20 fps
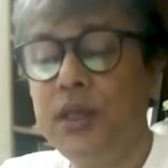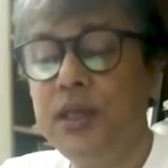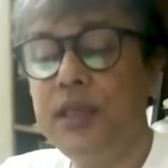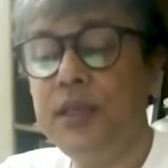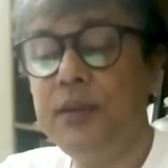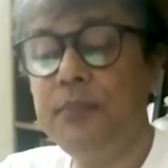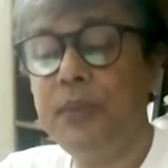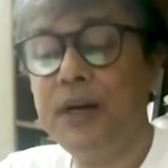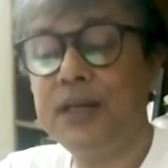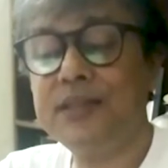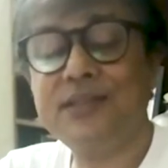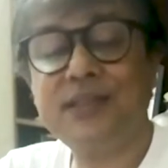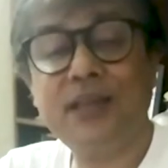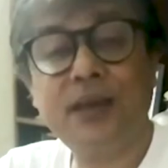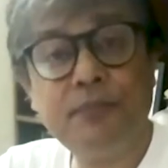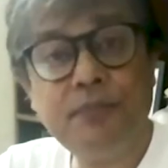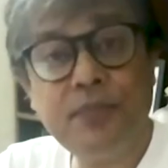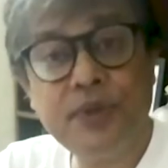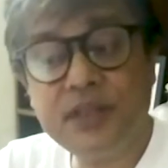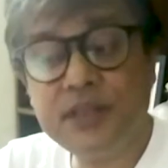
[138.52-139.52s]
he must
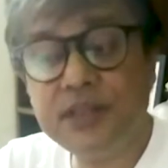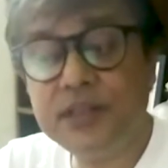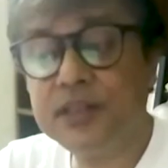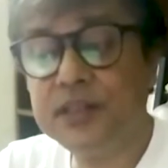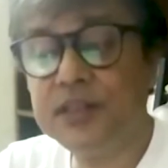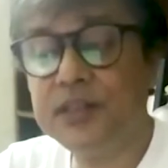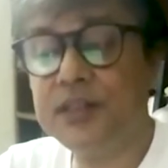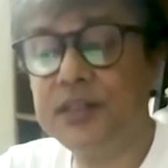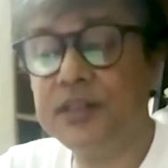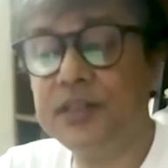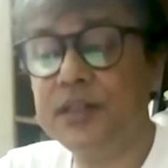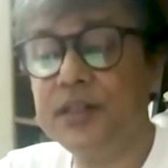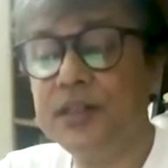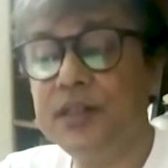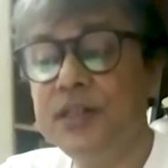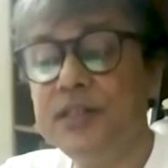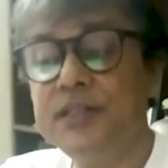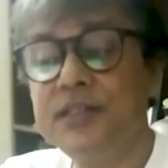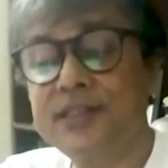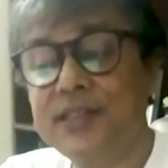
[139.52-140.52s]
have been here
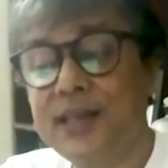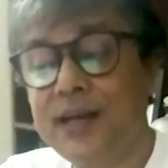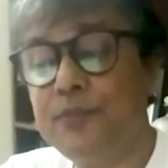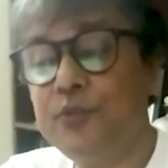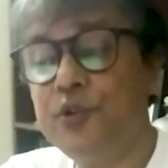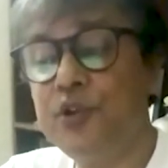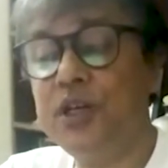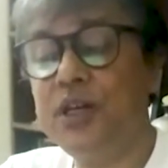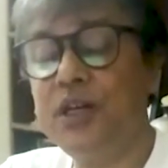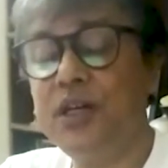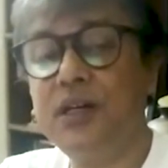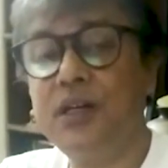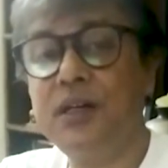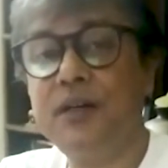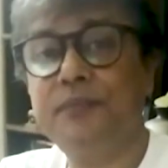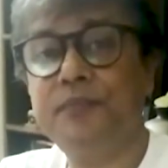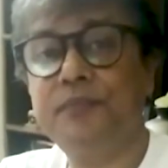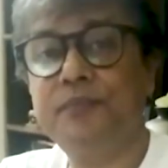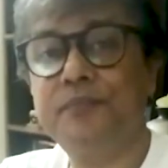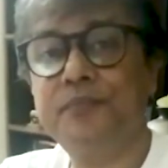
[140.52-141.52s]
somewhere
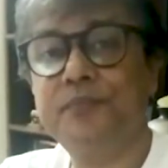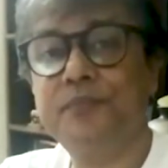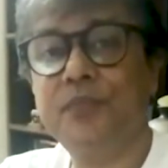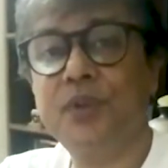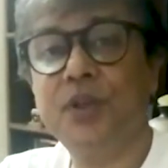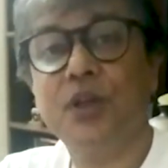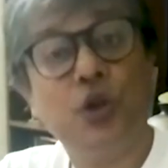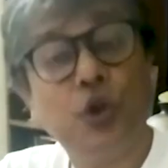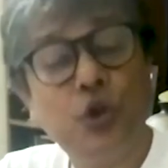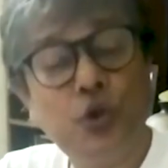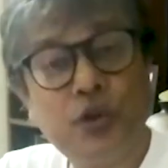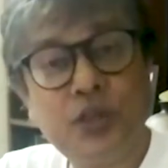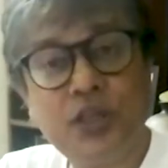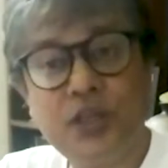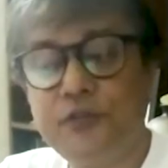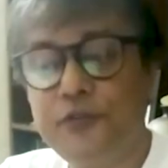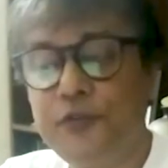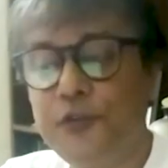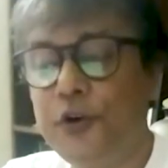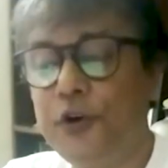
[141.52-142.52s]

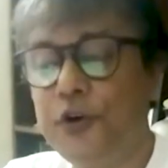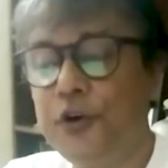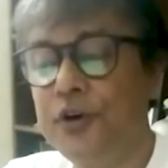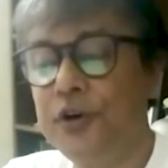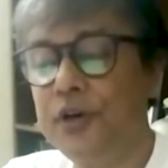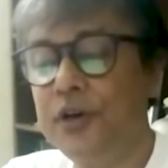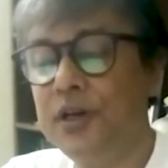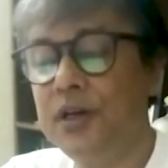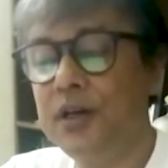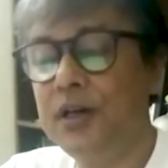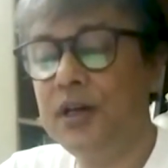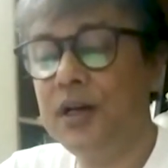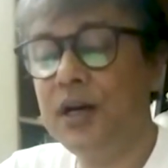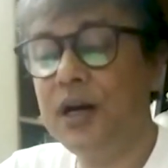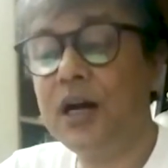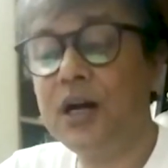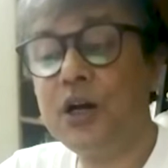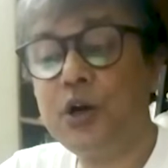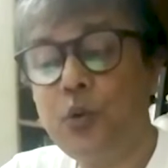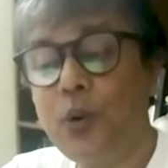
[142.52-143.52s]
looking for
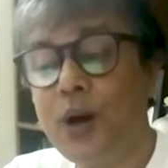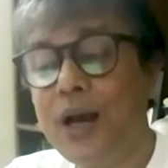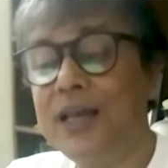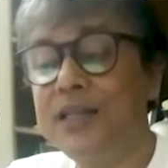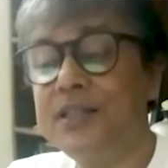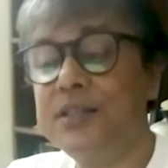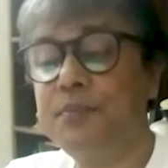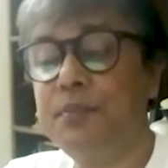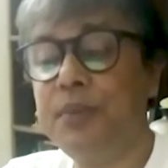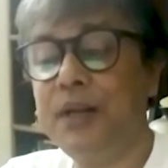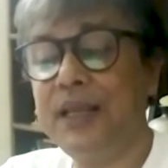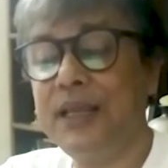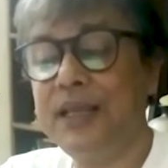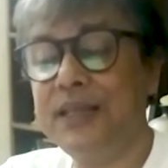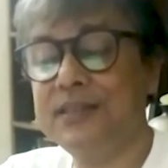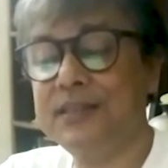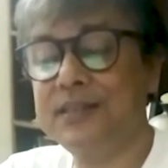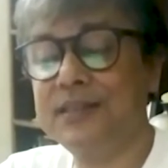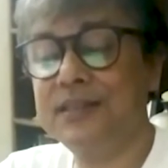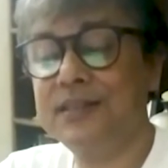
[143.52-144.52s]
a quiet
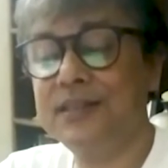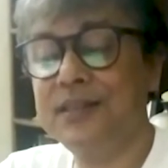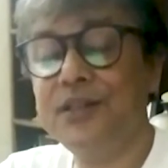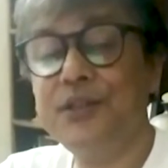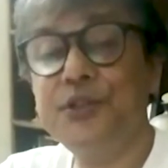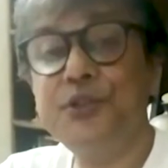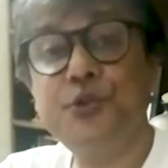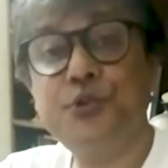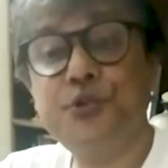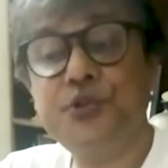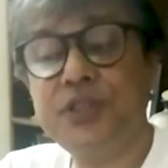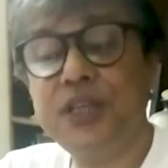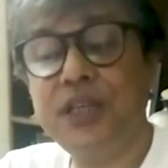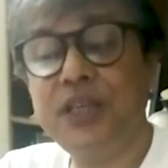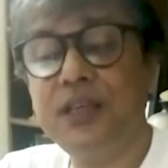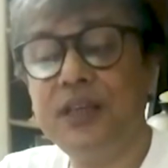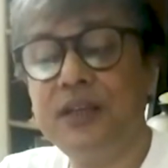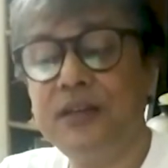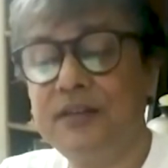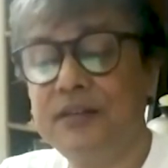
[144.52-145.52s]
place to
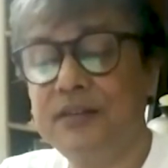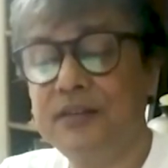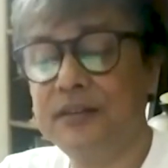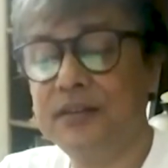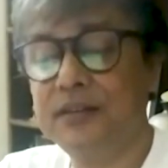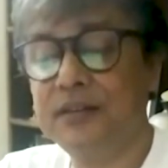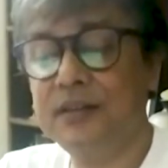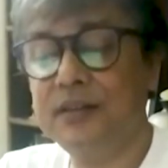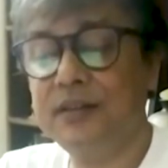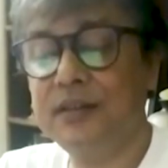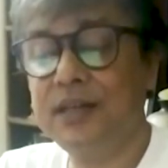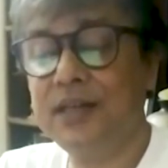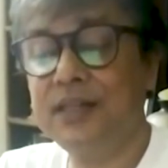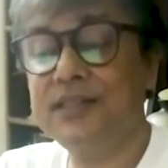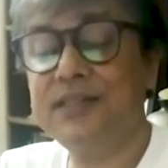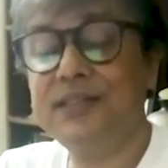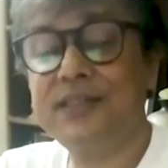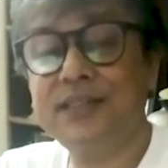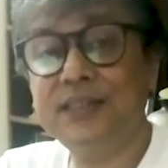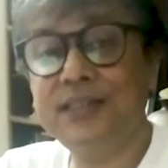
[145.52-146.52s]
sit and
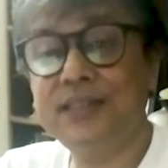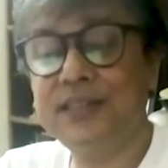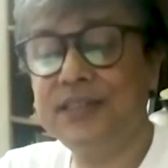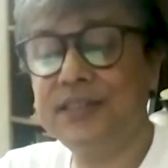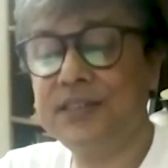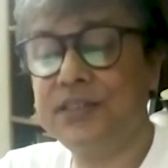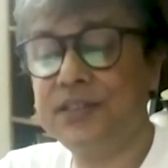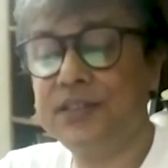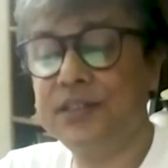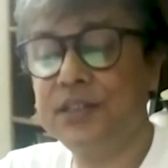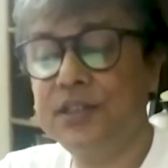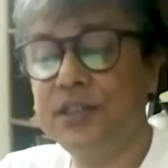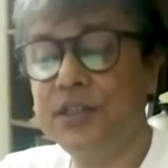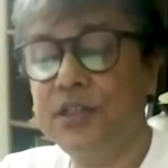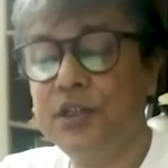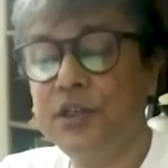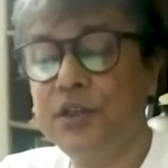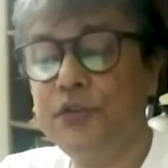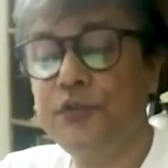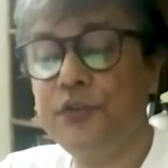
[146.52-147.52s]
search
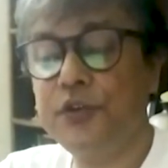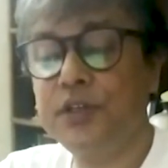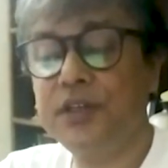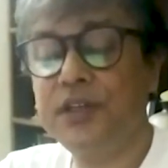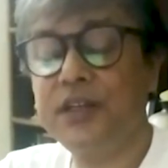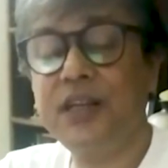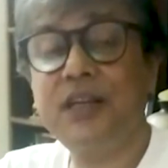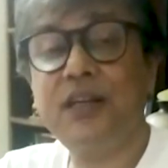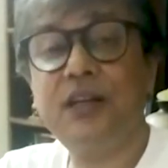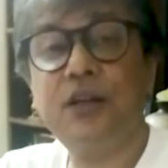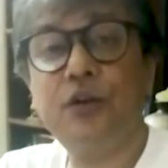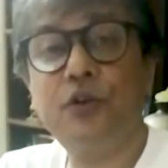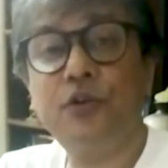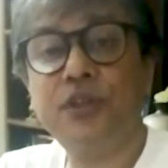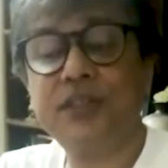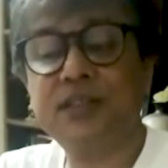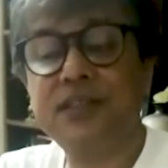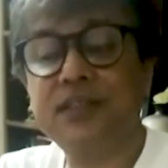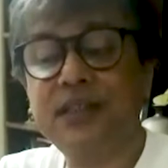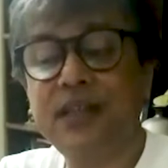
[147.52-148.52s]
for a red
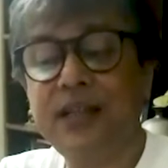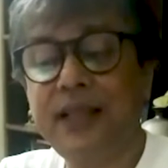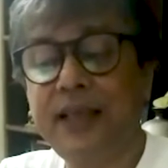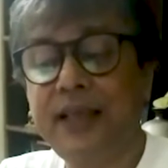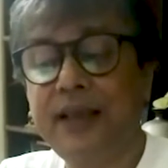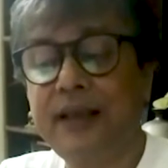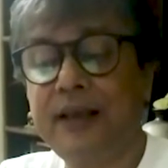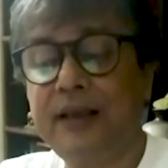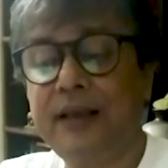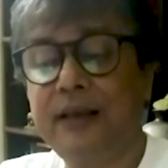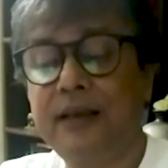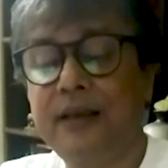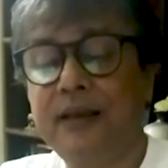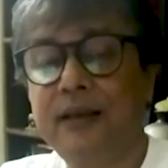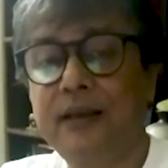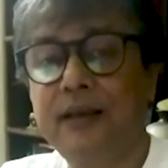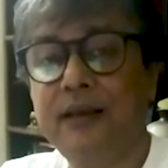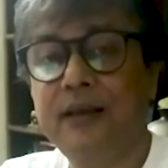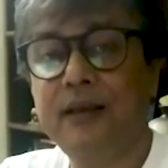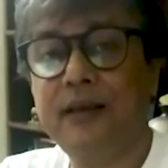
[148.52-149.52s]
lotus lake
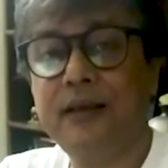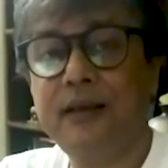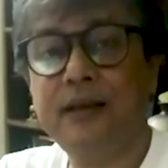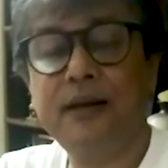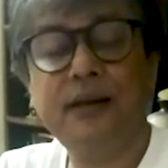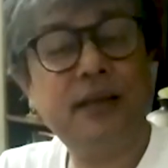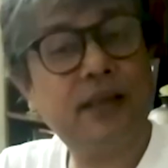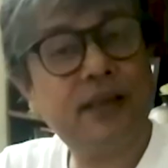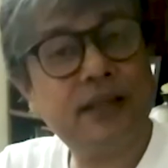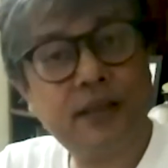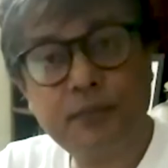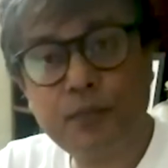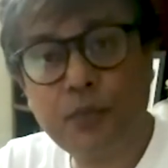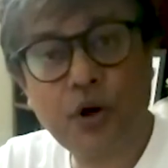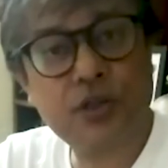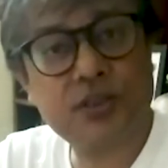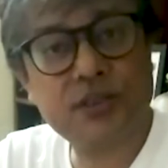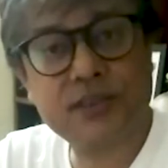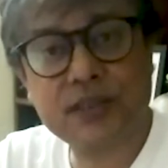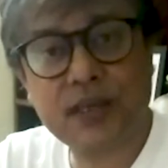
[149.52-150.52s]
near the
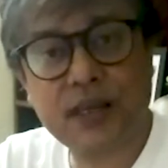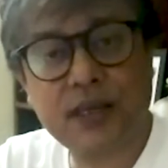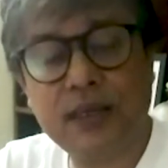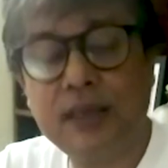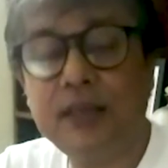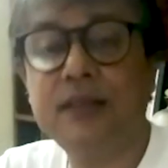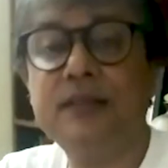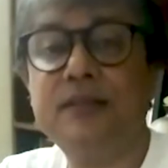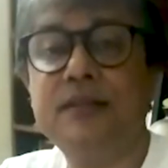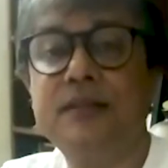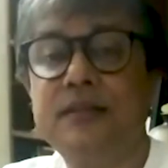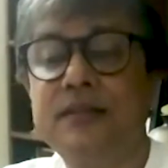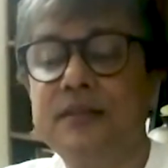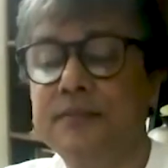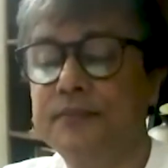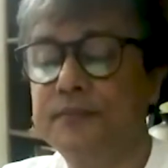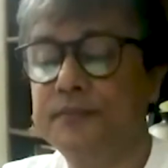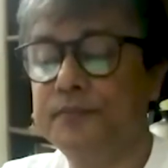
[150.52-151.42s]
Boxa Hills.